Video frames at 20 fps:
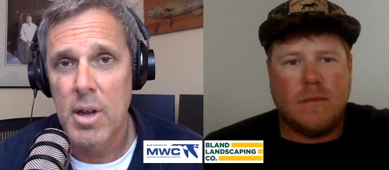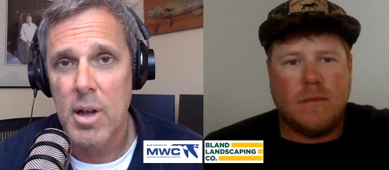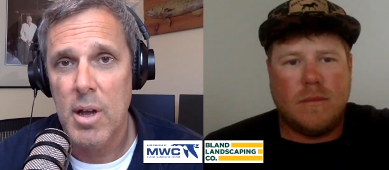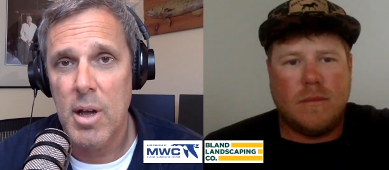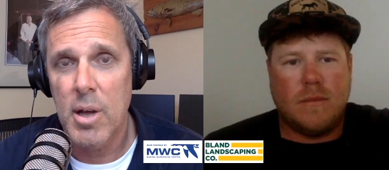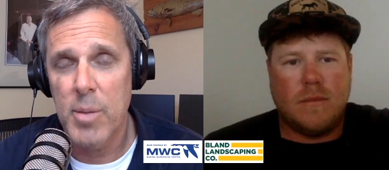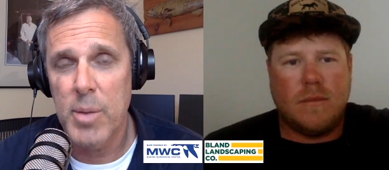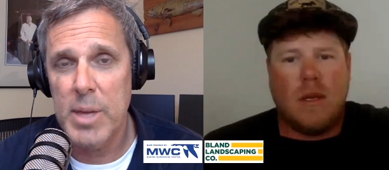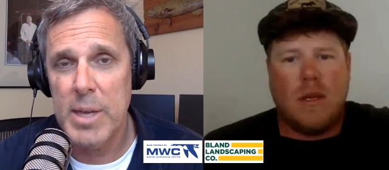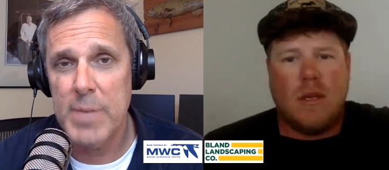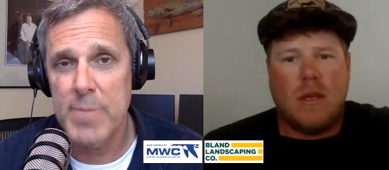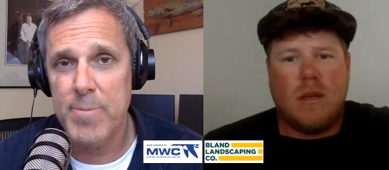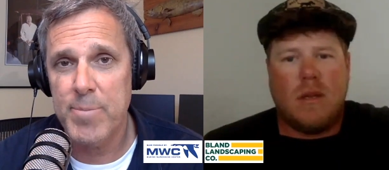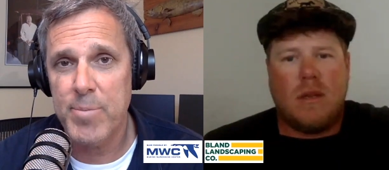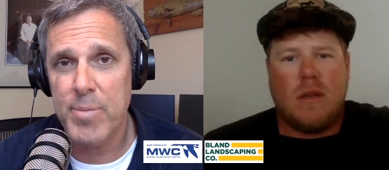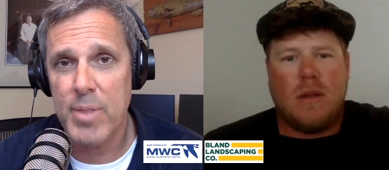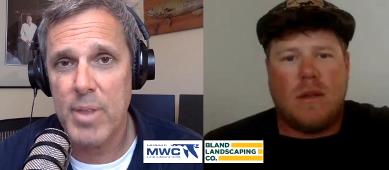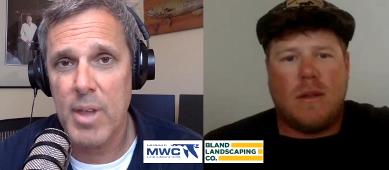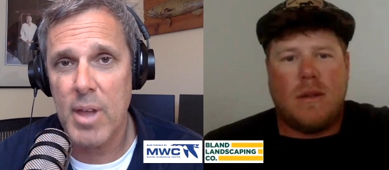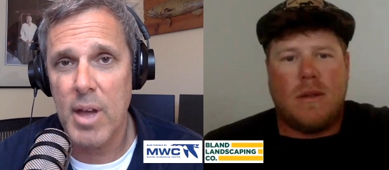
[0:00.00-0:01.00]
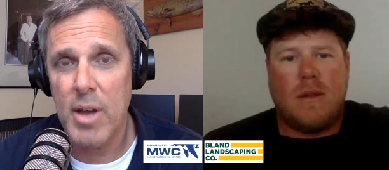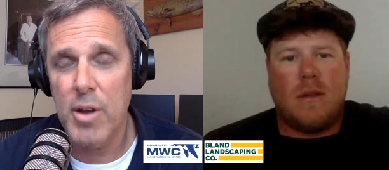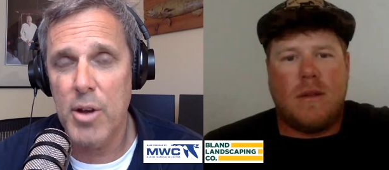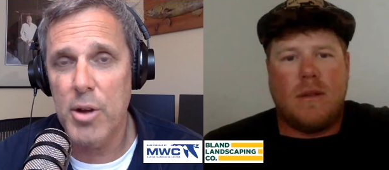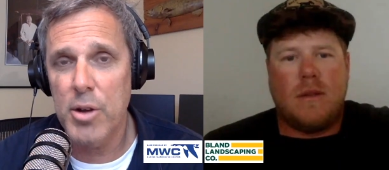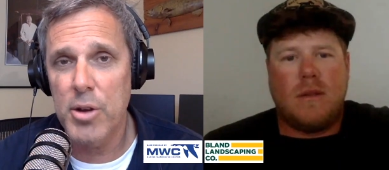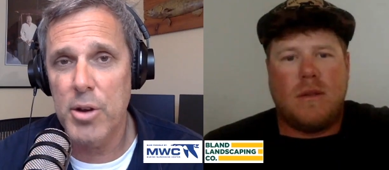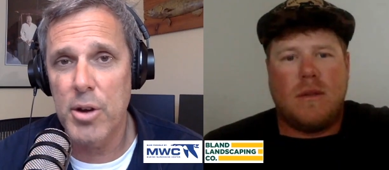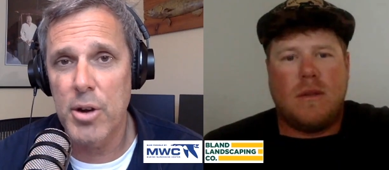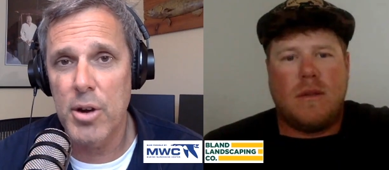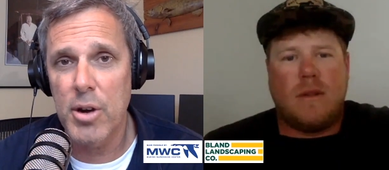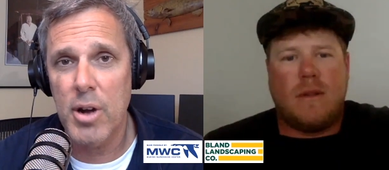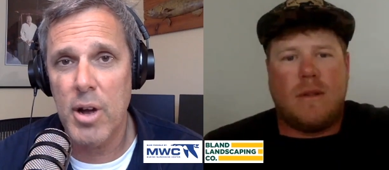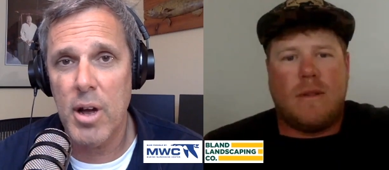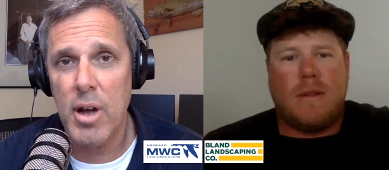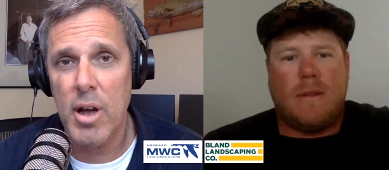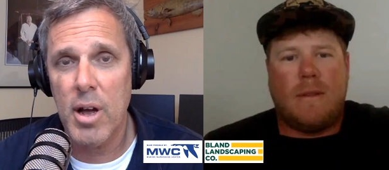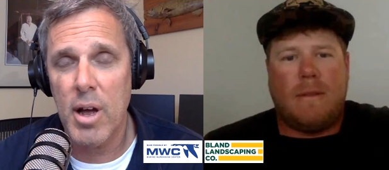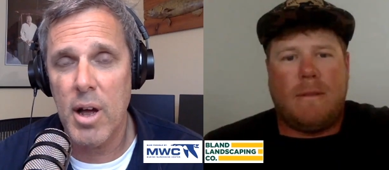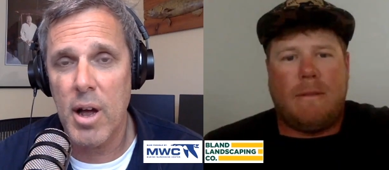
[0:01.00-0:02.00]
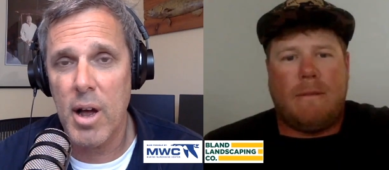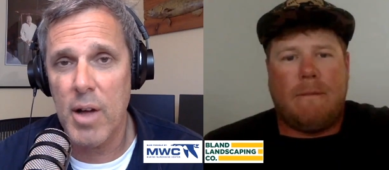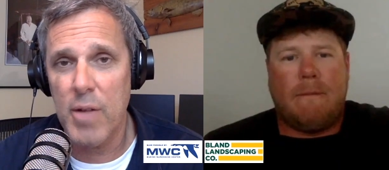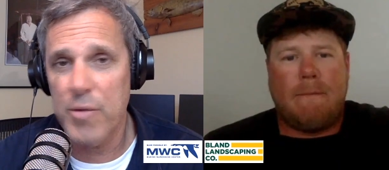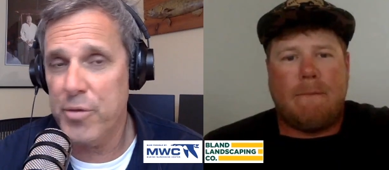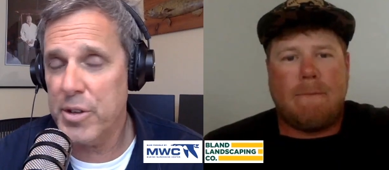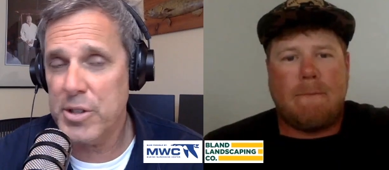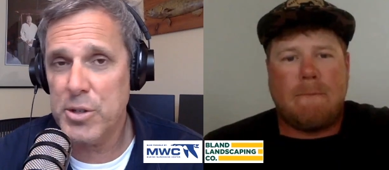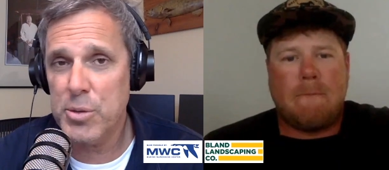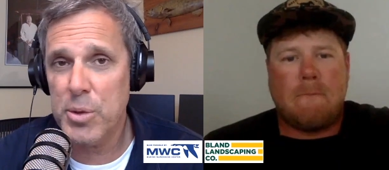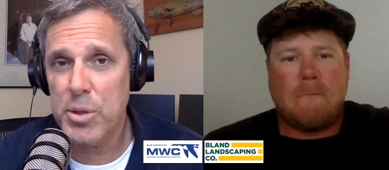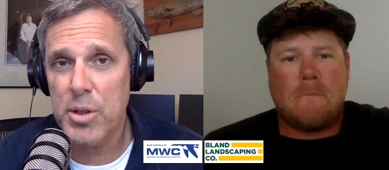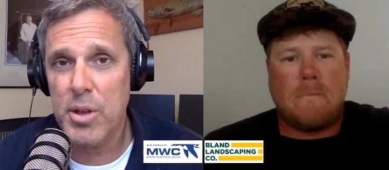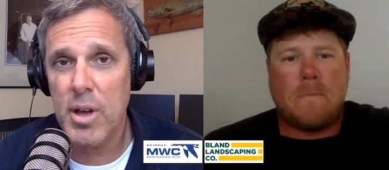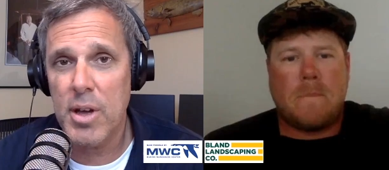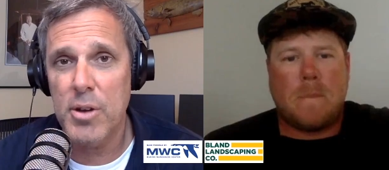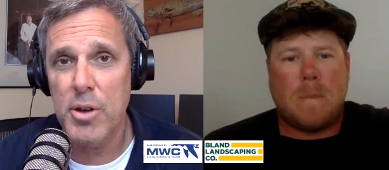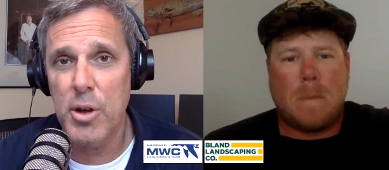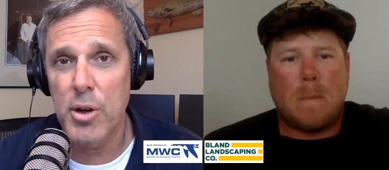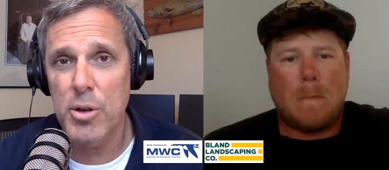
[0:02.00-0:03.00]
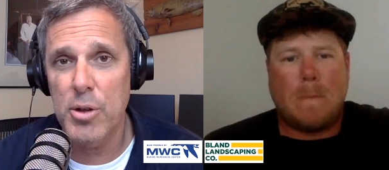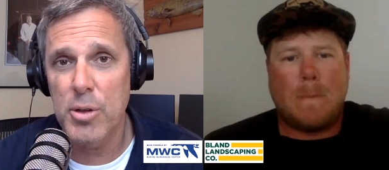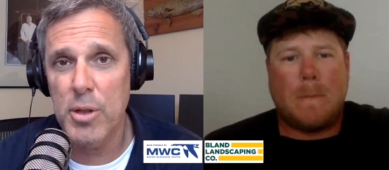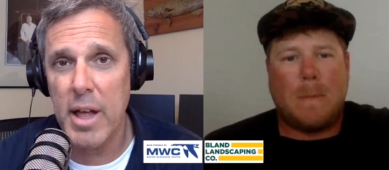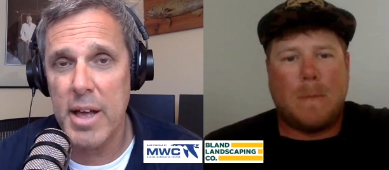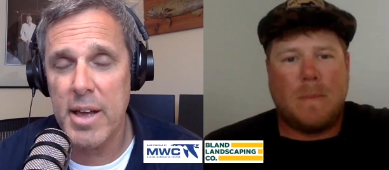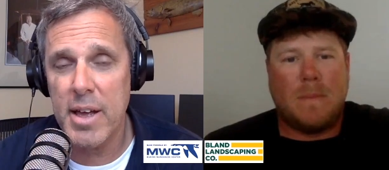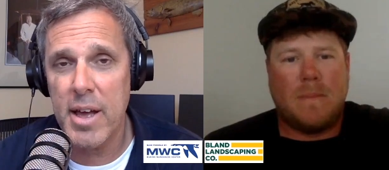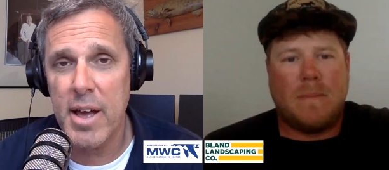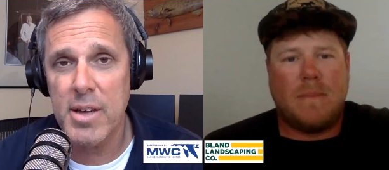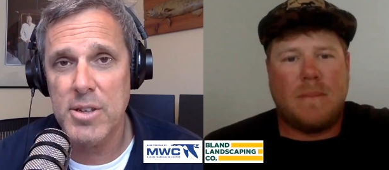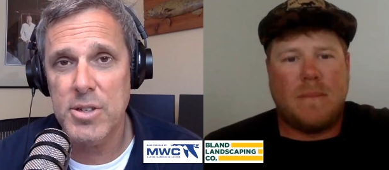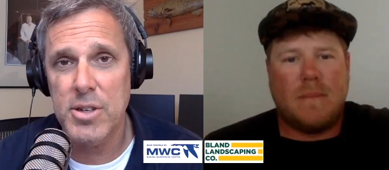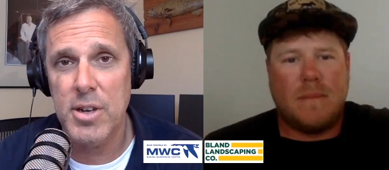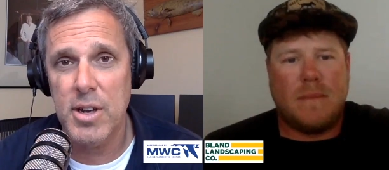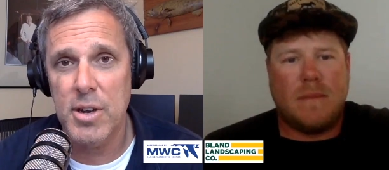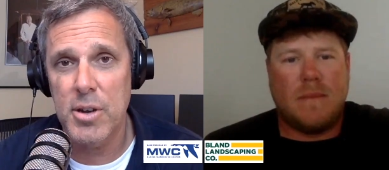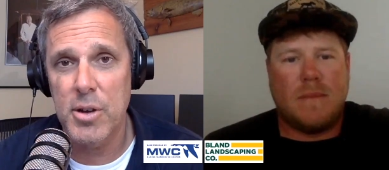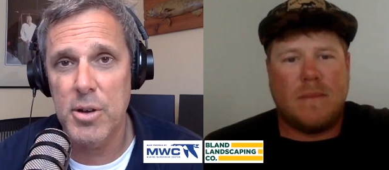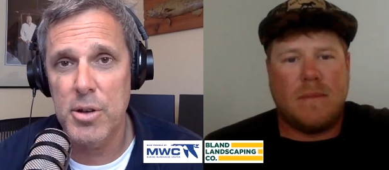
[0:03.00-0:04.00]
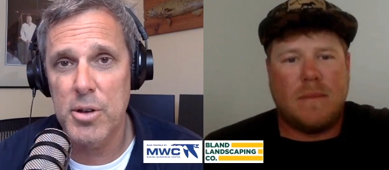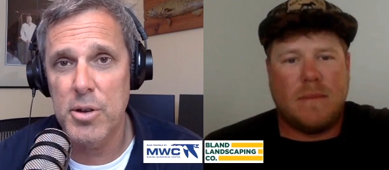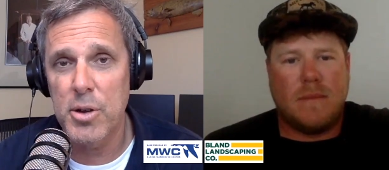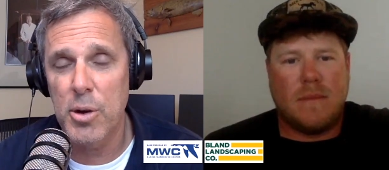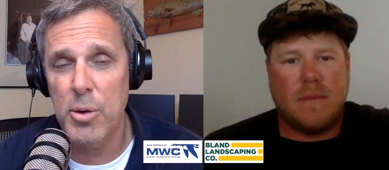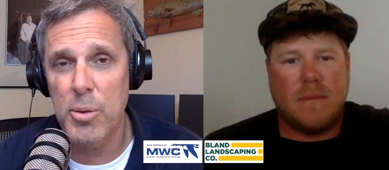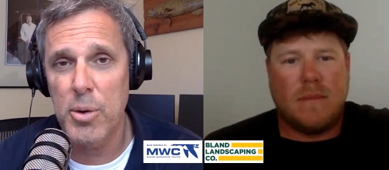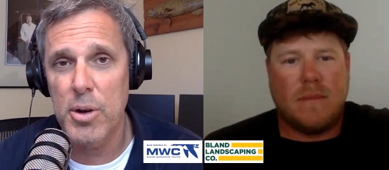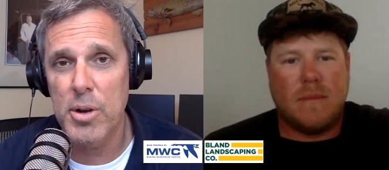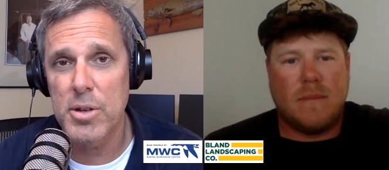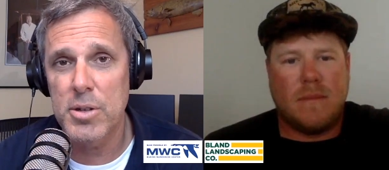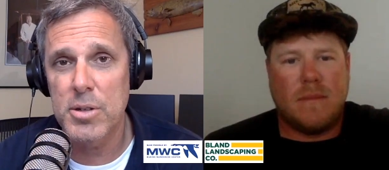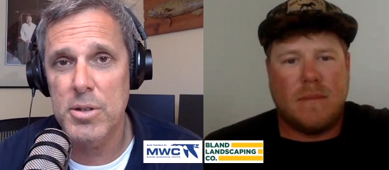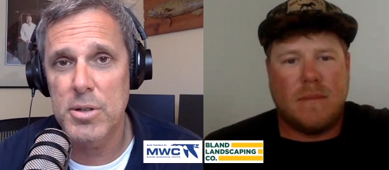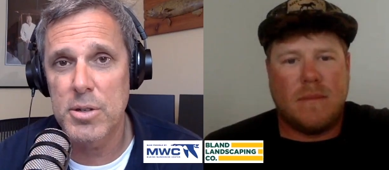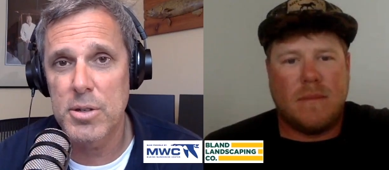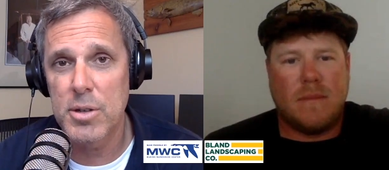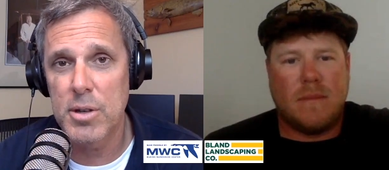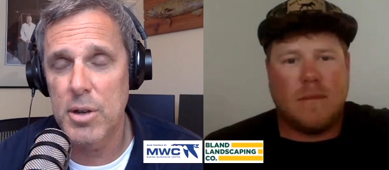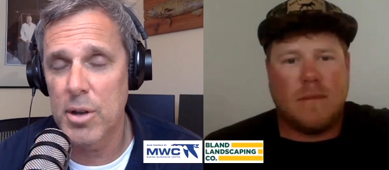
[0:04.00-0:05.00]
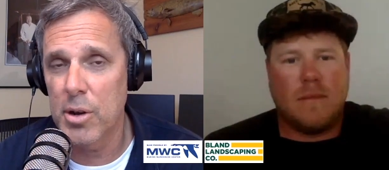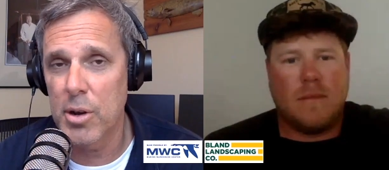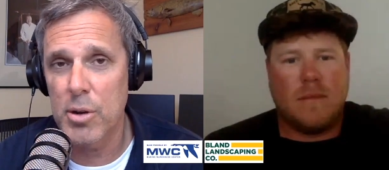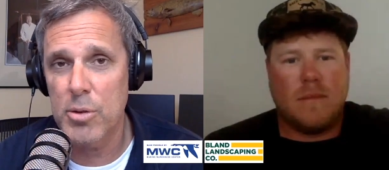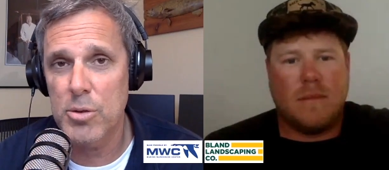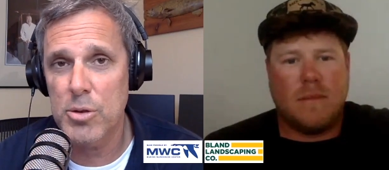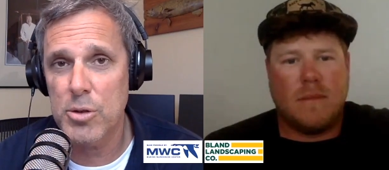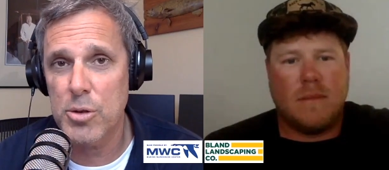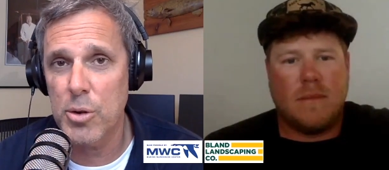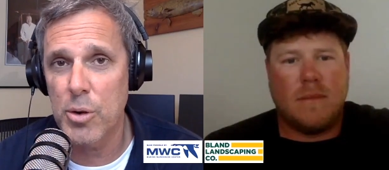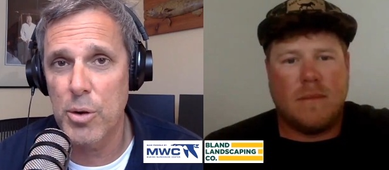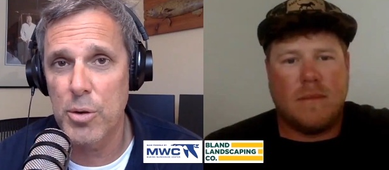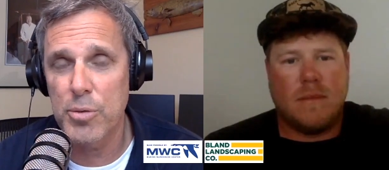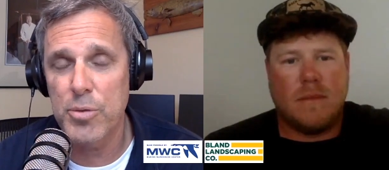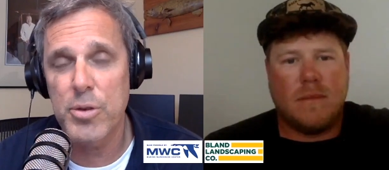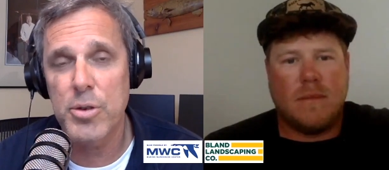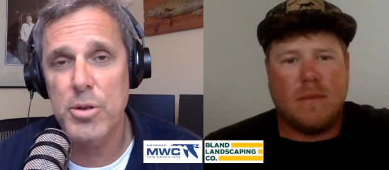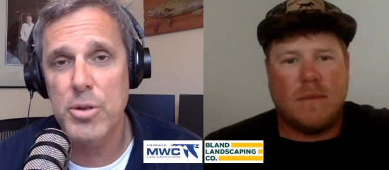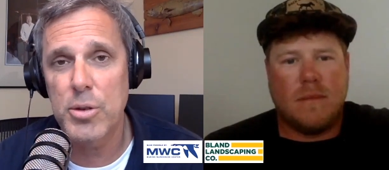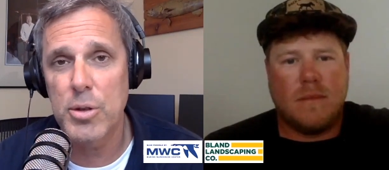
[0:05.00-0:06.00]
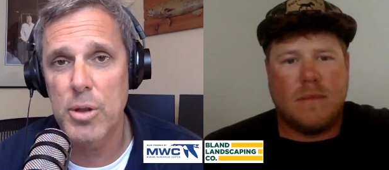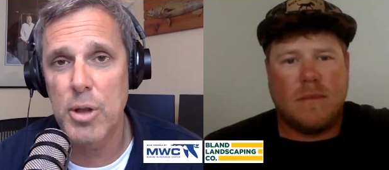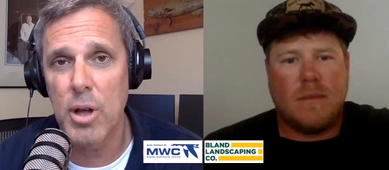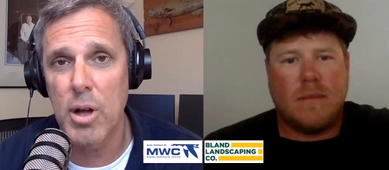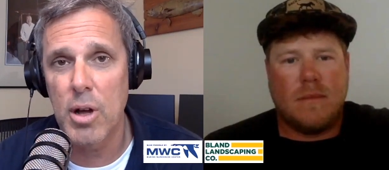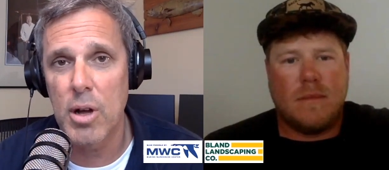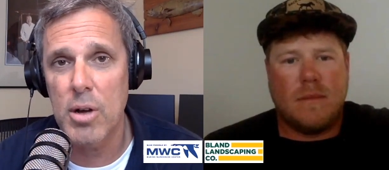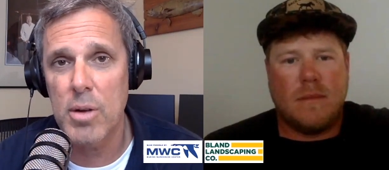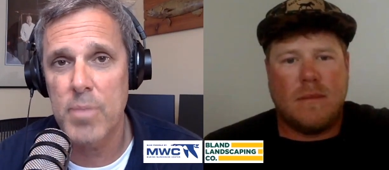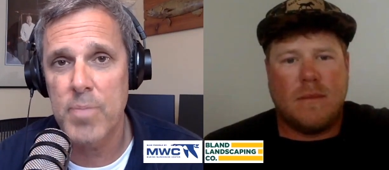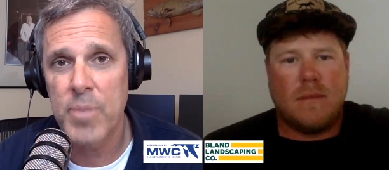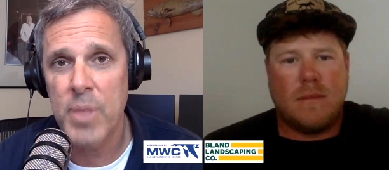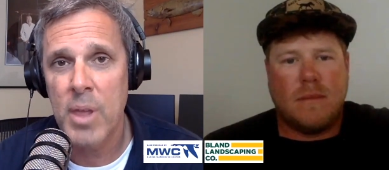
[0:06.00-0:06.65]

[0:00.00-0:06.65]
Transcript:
Speaker 1: I mean, I know you're, I fished with you. I know you like action. I know you don't want to, you know, troll for too long,